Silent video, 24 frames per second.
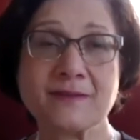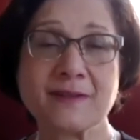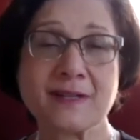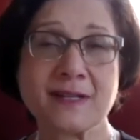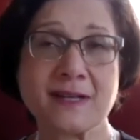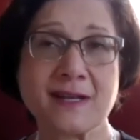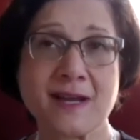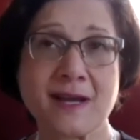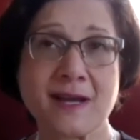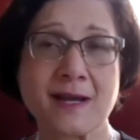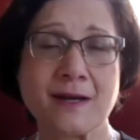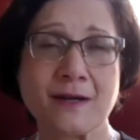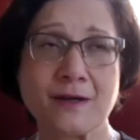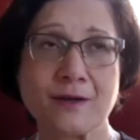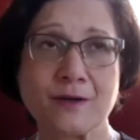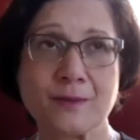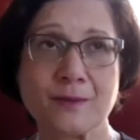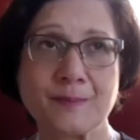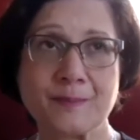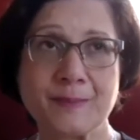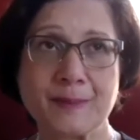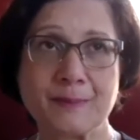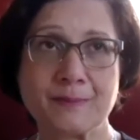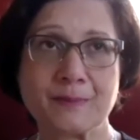now,
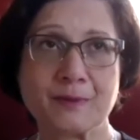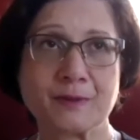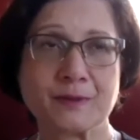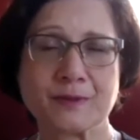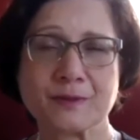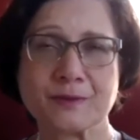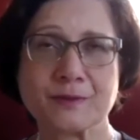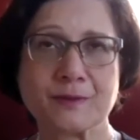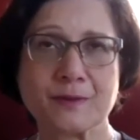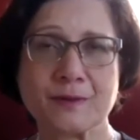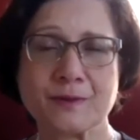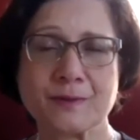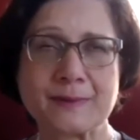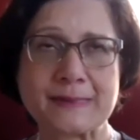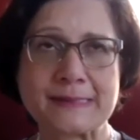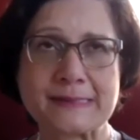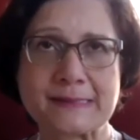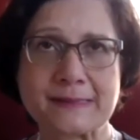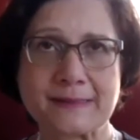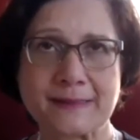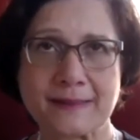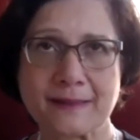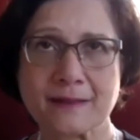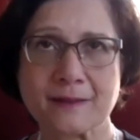people don't always
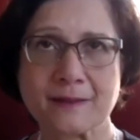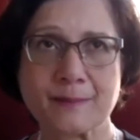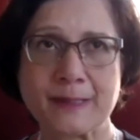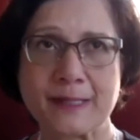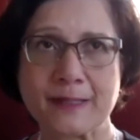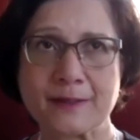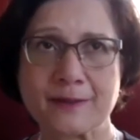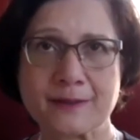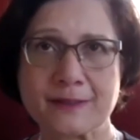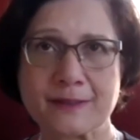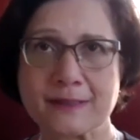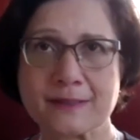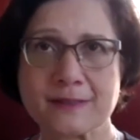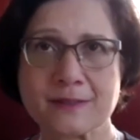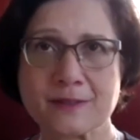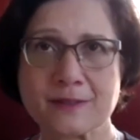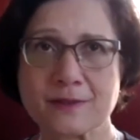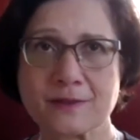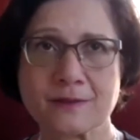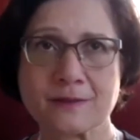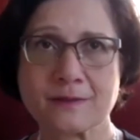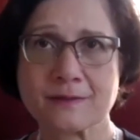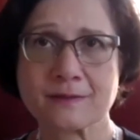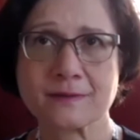think about it,
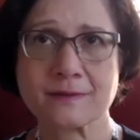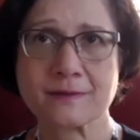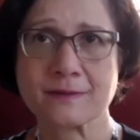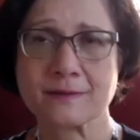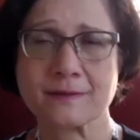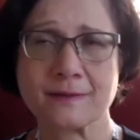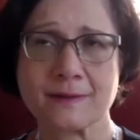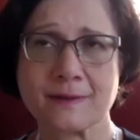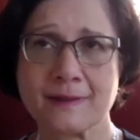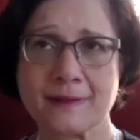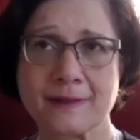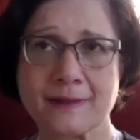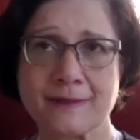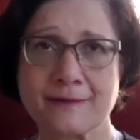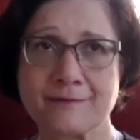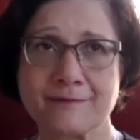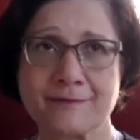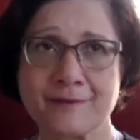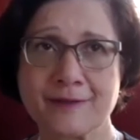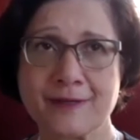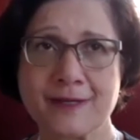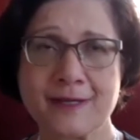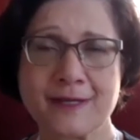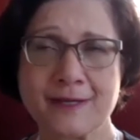so I have
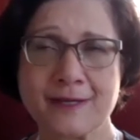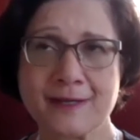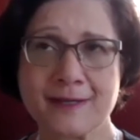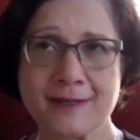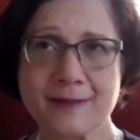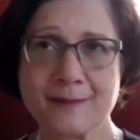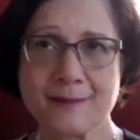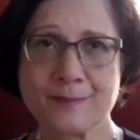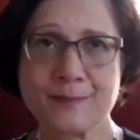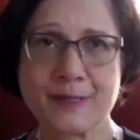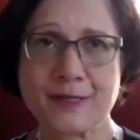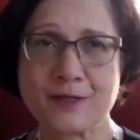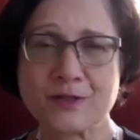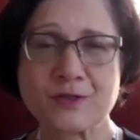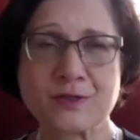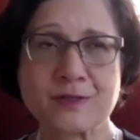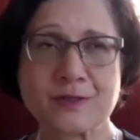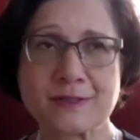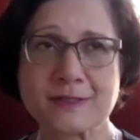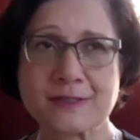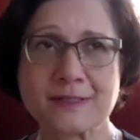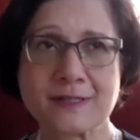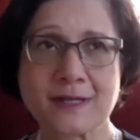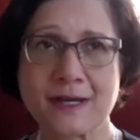patients
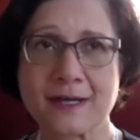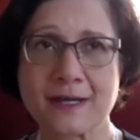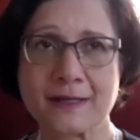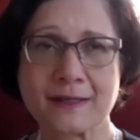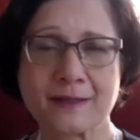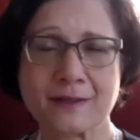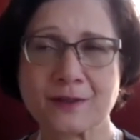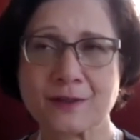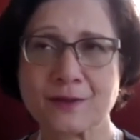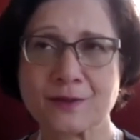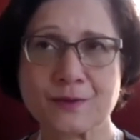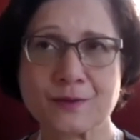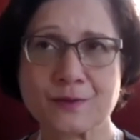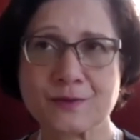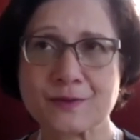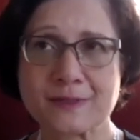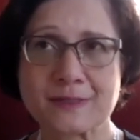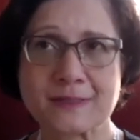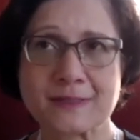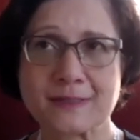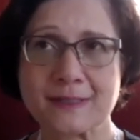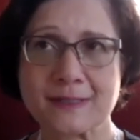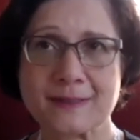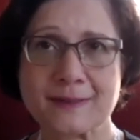diagnosed
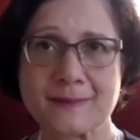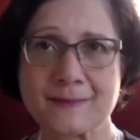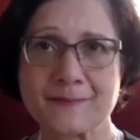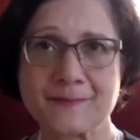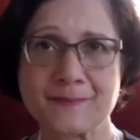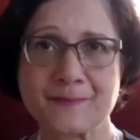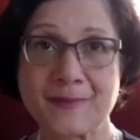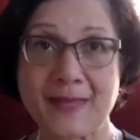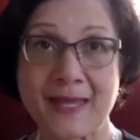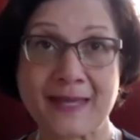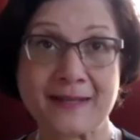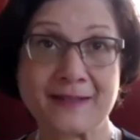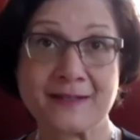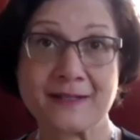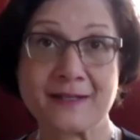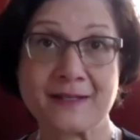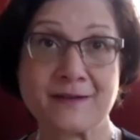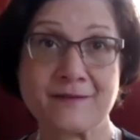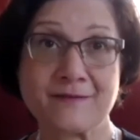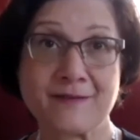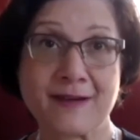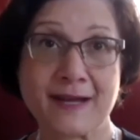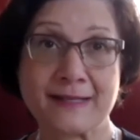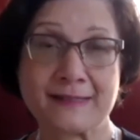at an
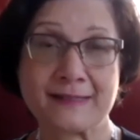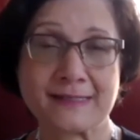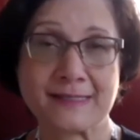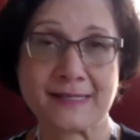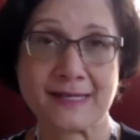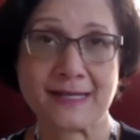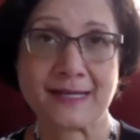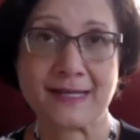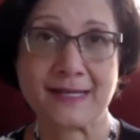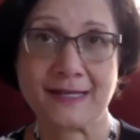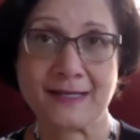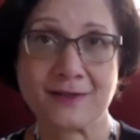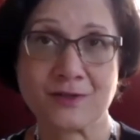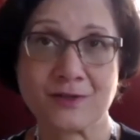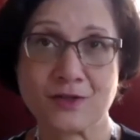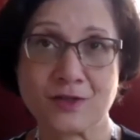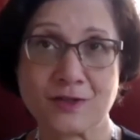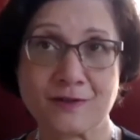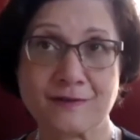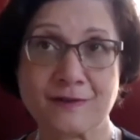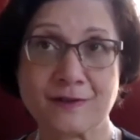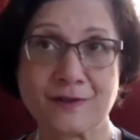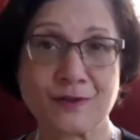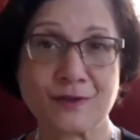advanced age,
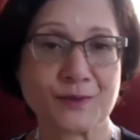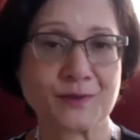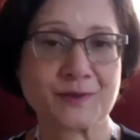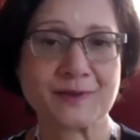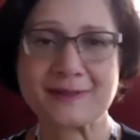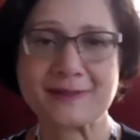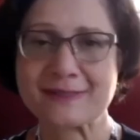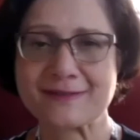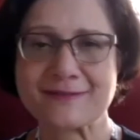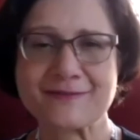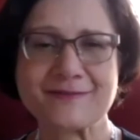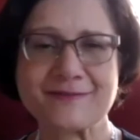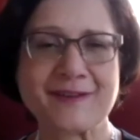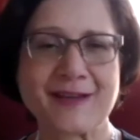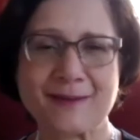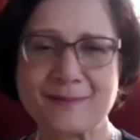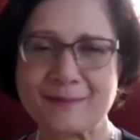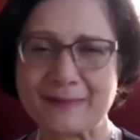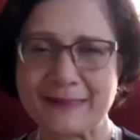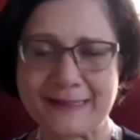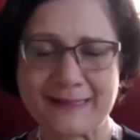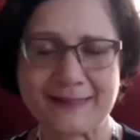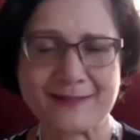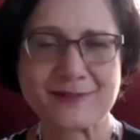even though there's a family
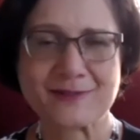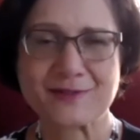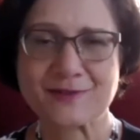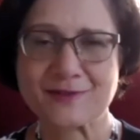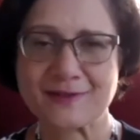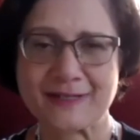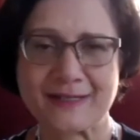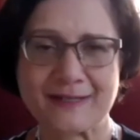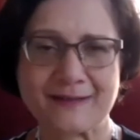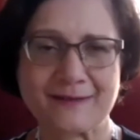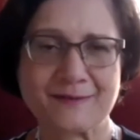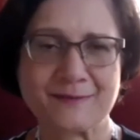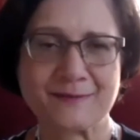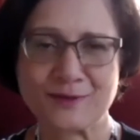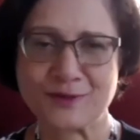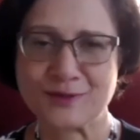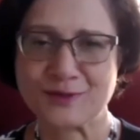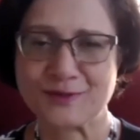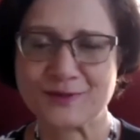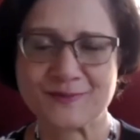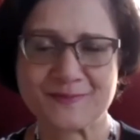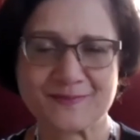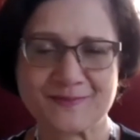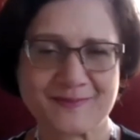history,
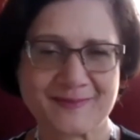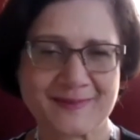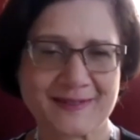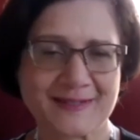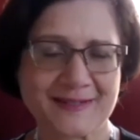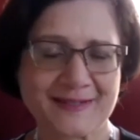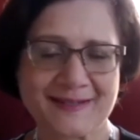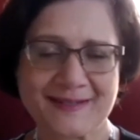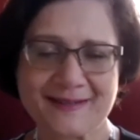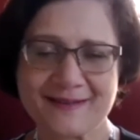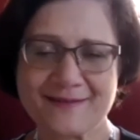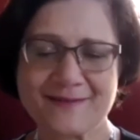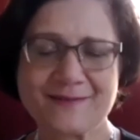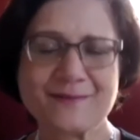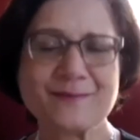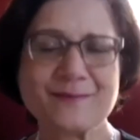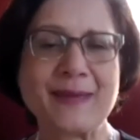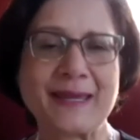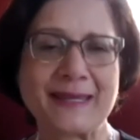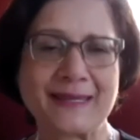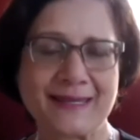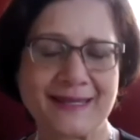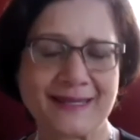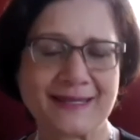
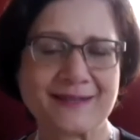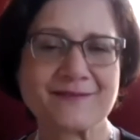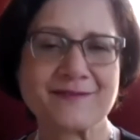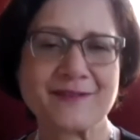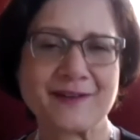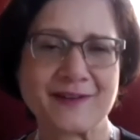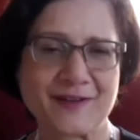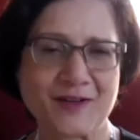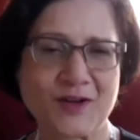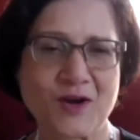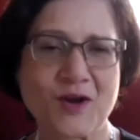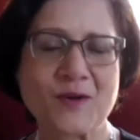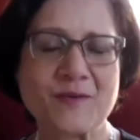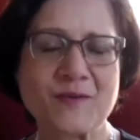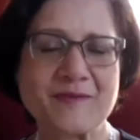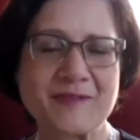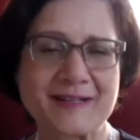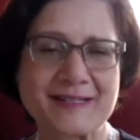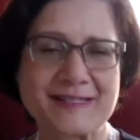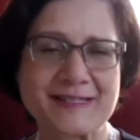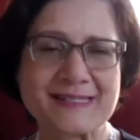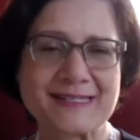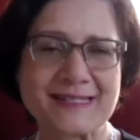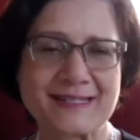making it very
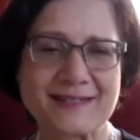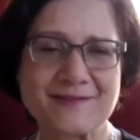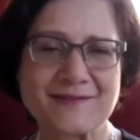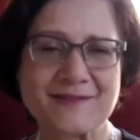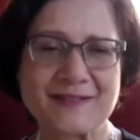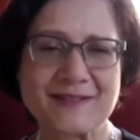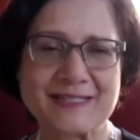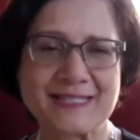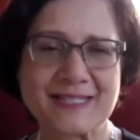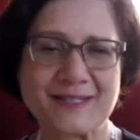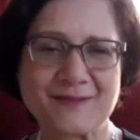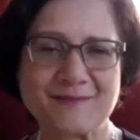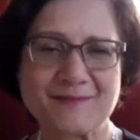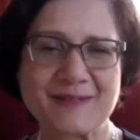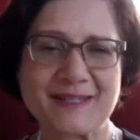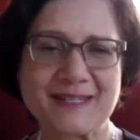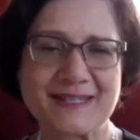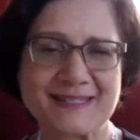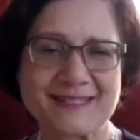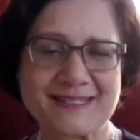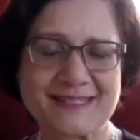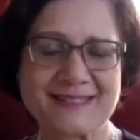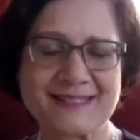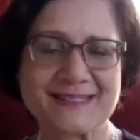obvious that VCP
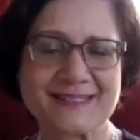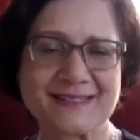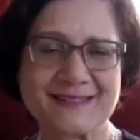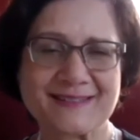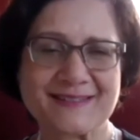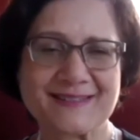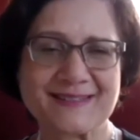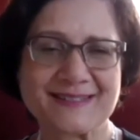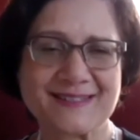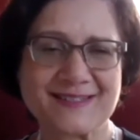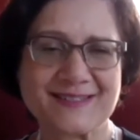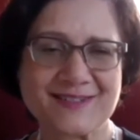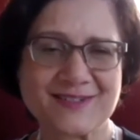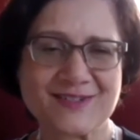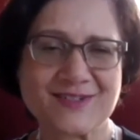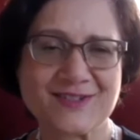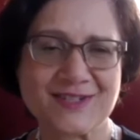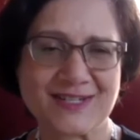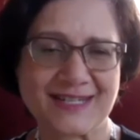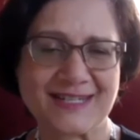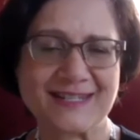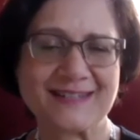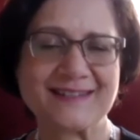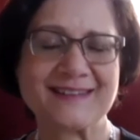is the
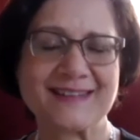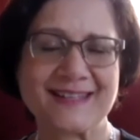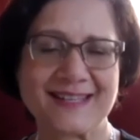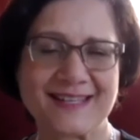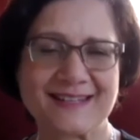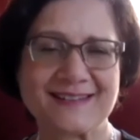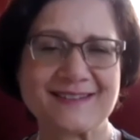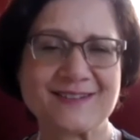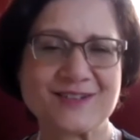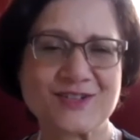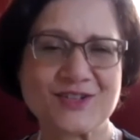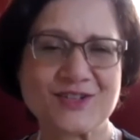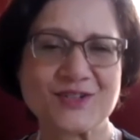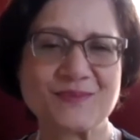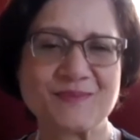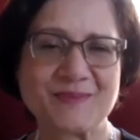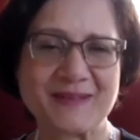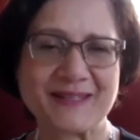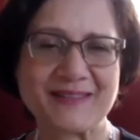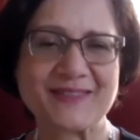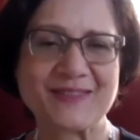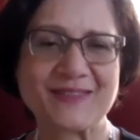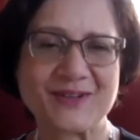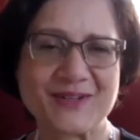gene that should be
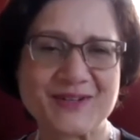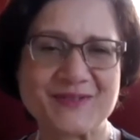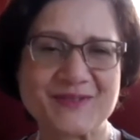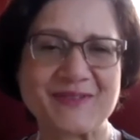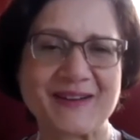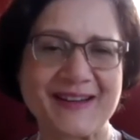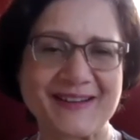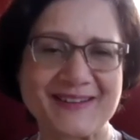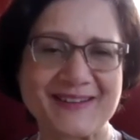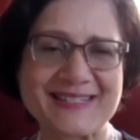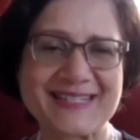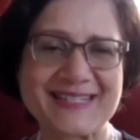thought about. Yeah.